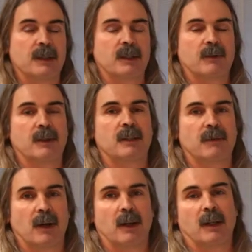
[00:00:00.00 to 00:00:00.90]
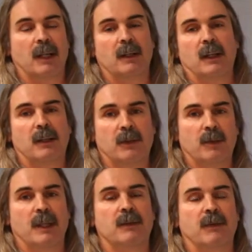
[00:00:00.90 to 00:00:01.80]
into
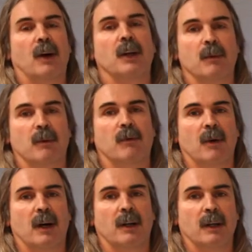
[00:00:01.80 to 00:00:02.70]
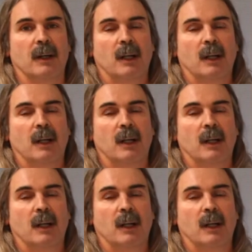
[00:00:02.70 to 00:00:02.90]
each volume of water.